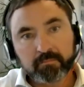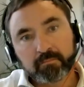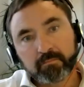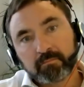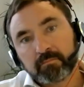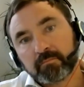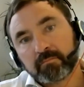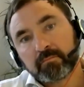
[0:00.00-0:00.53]

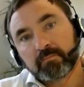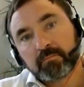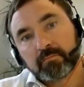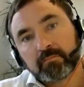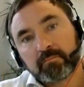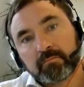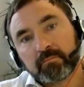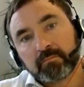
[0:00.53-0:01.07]

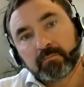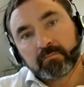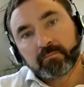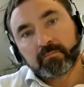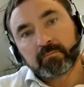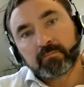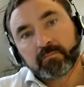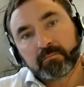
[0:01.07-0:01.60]

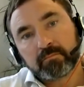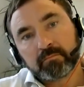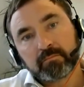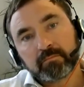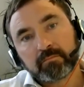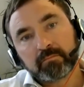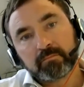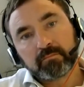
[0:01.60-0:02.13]

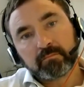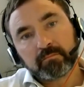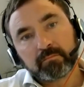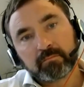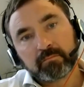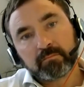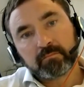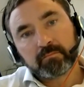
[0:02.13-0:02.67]

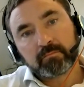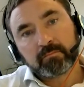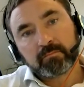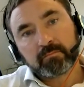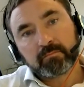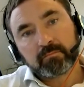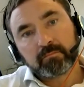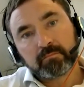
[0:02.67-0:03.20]

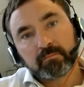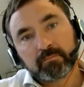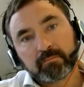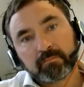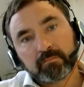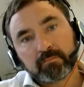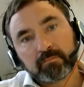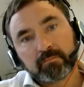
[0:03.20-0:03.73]

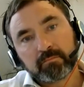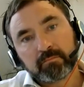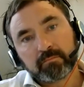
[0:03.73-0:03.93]
[no speech]